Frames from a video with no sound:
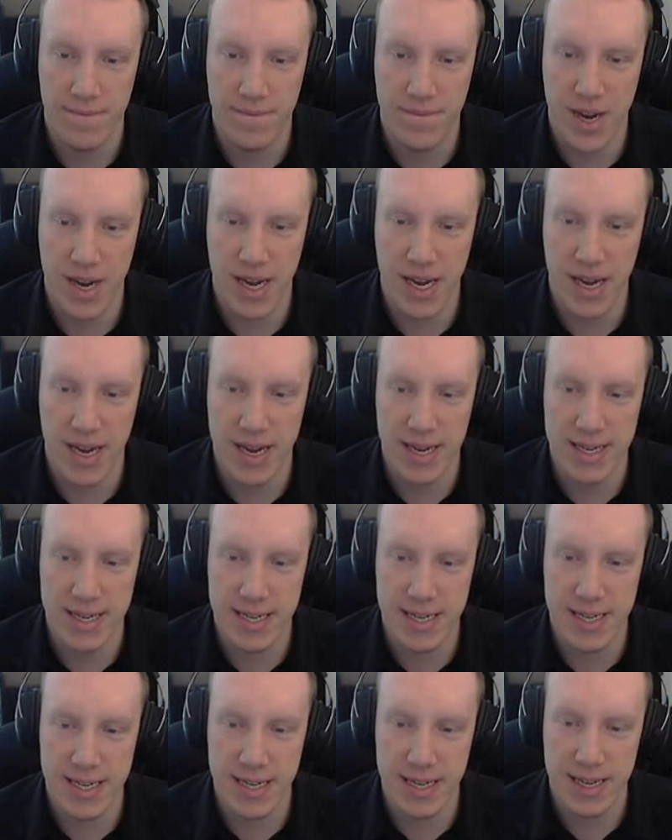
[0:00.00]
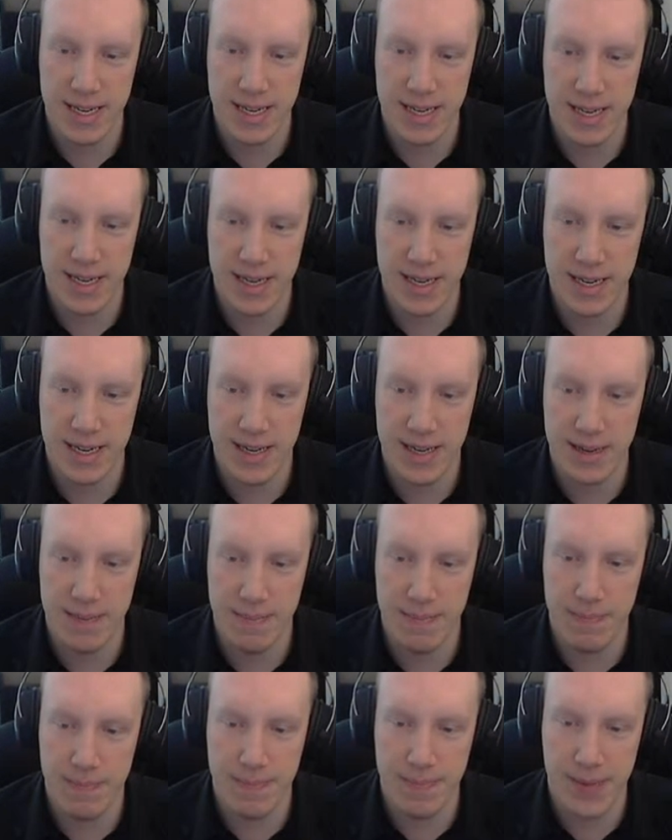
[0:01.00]
Fight,
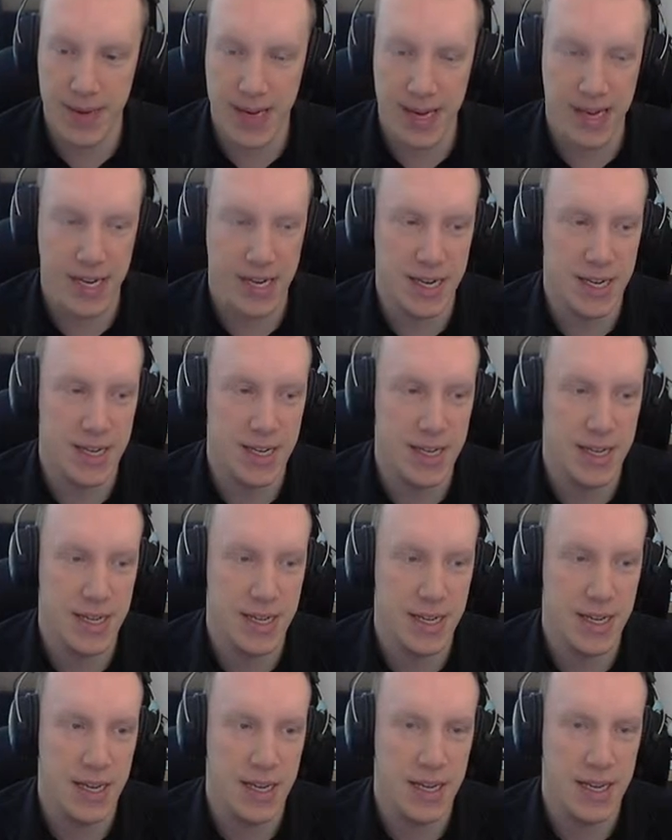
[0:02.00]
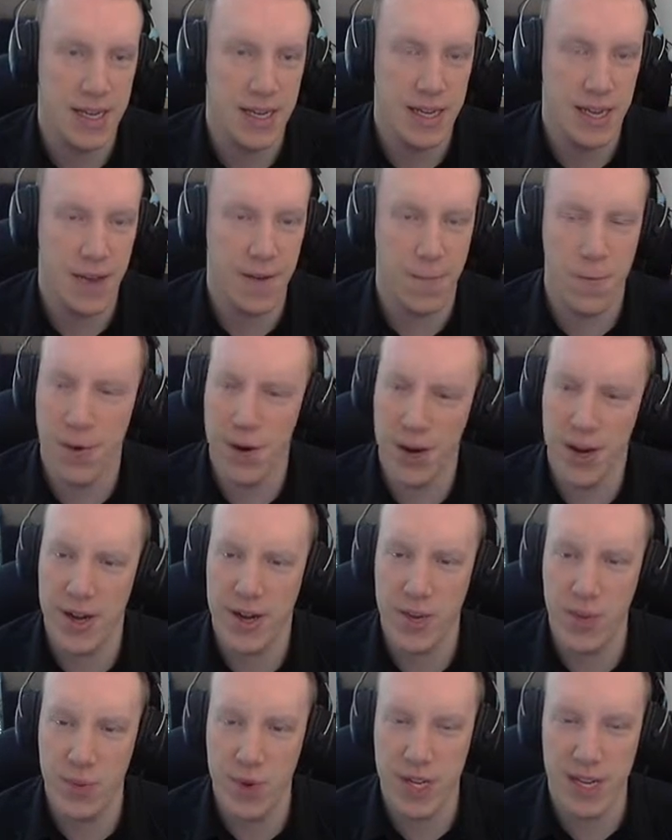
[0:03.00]
bite. If we're
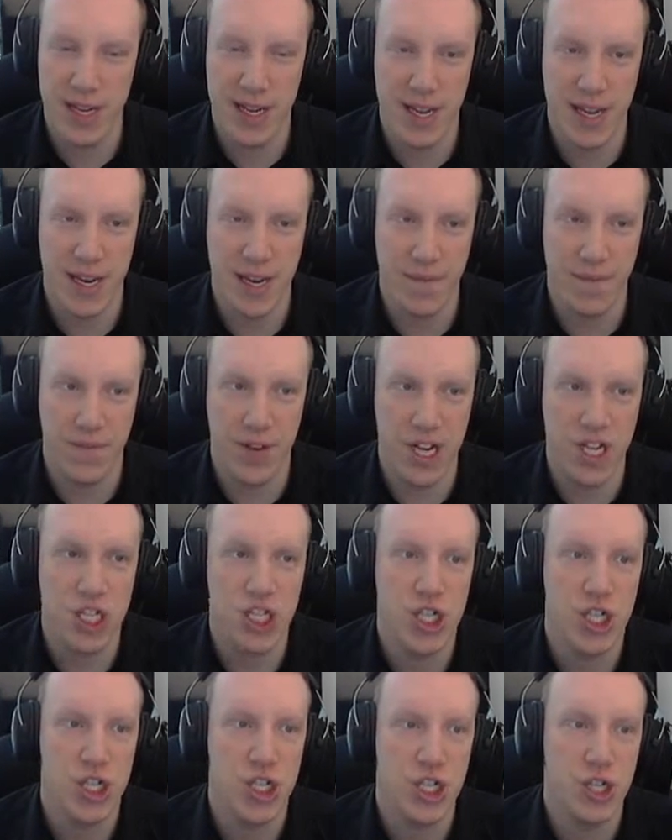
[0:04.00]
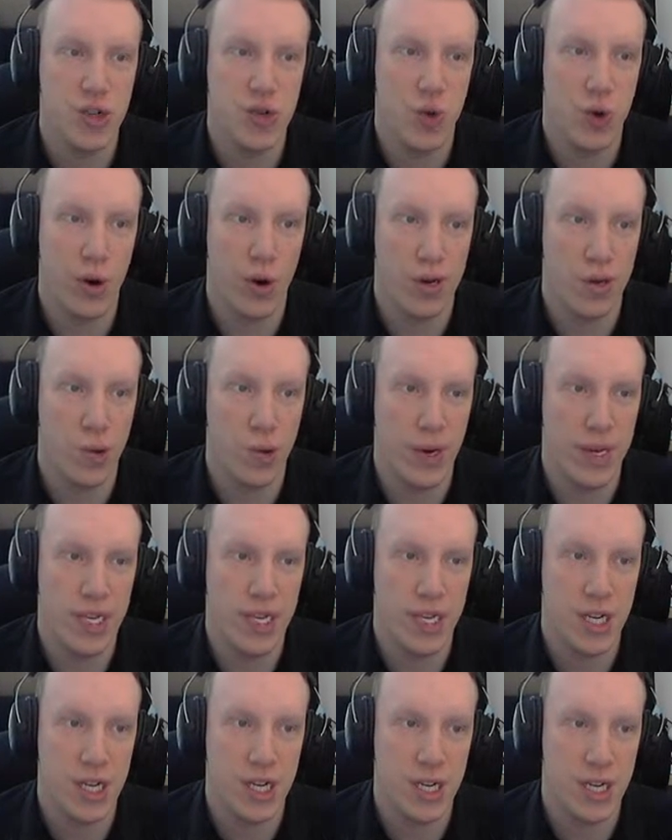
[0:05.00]
lucky, we can get a flinch or a
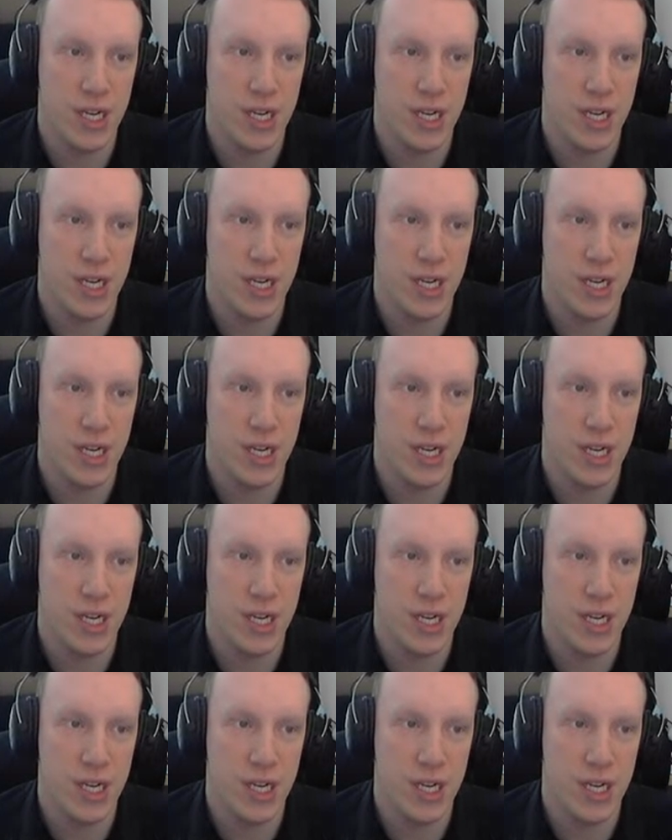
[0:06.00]
crit.